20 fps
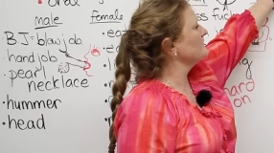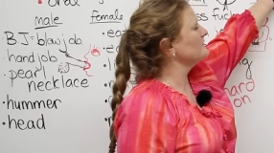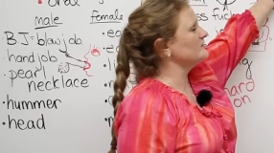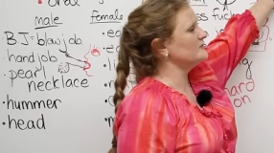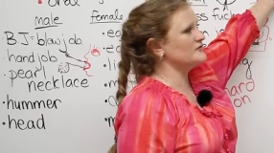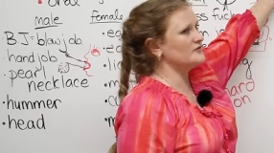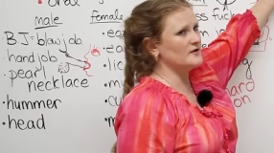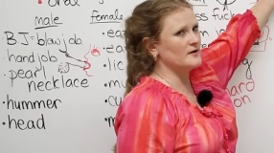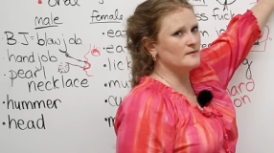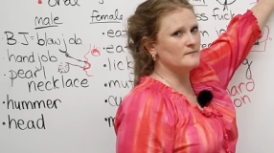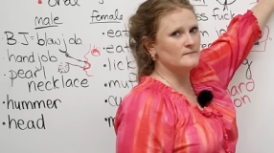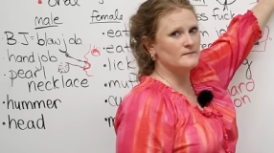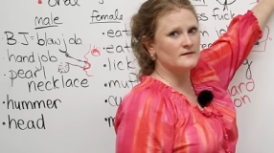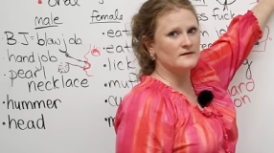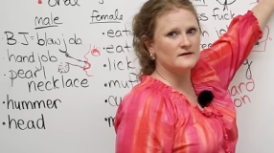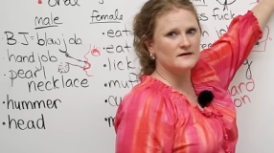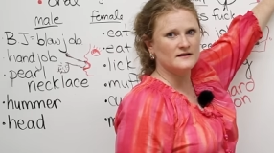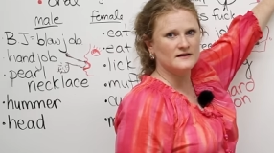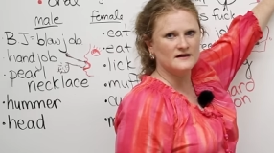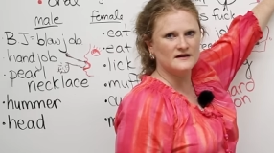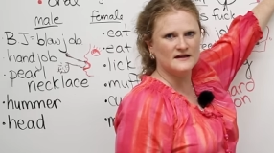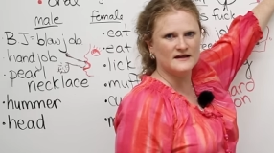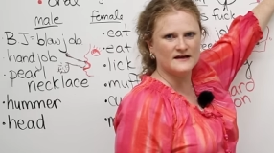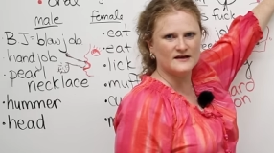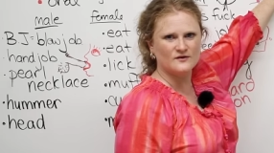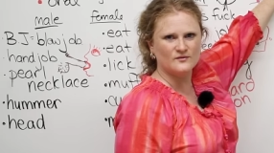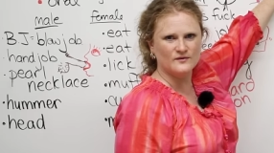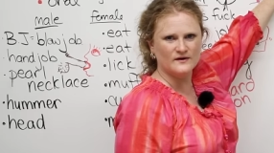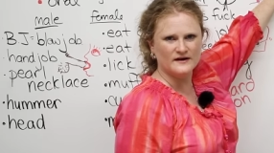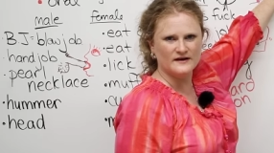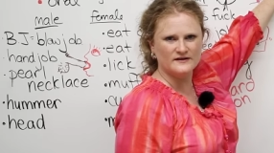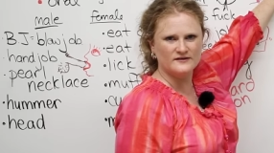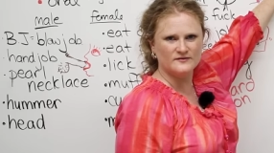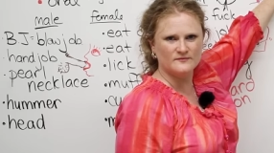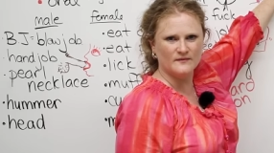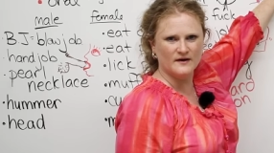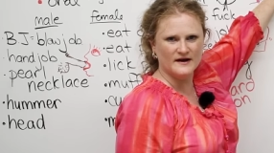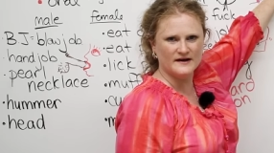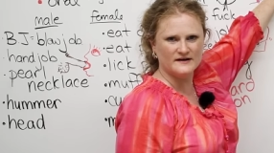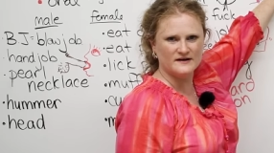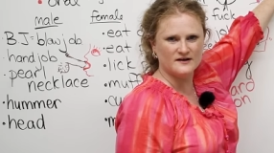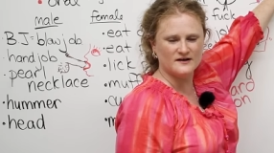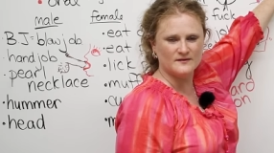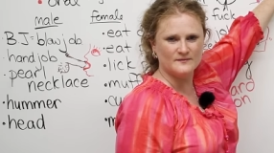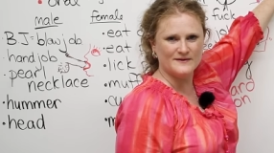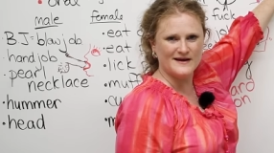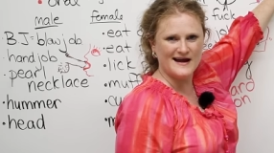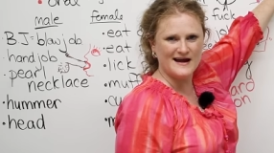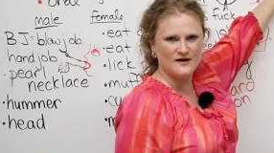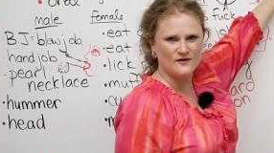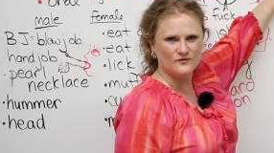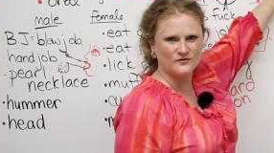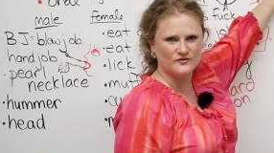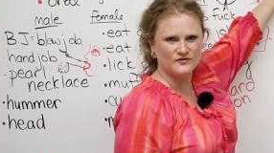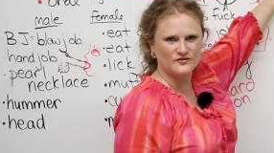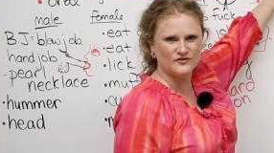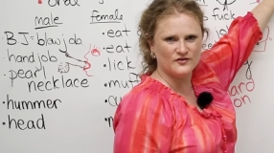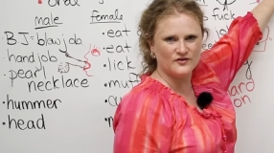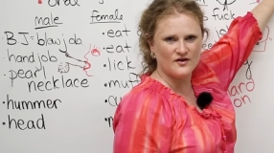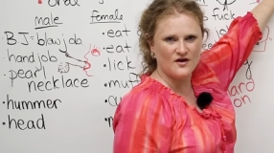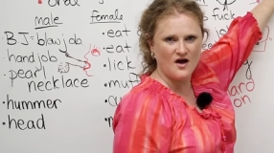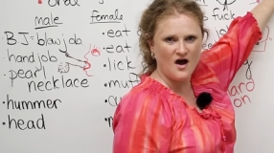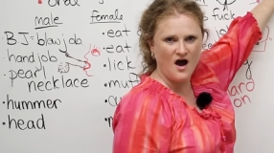Some liquid might come out.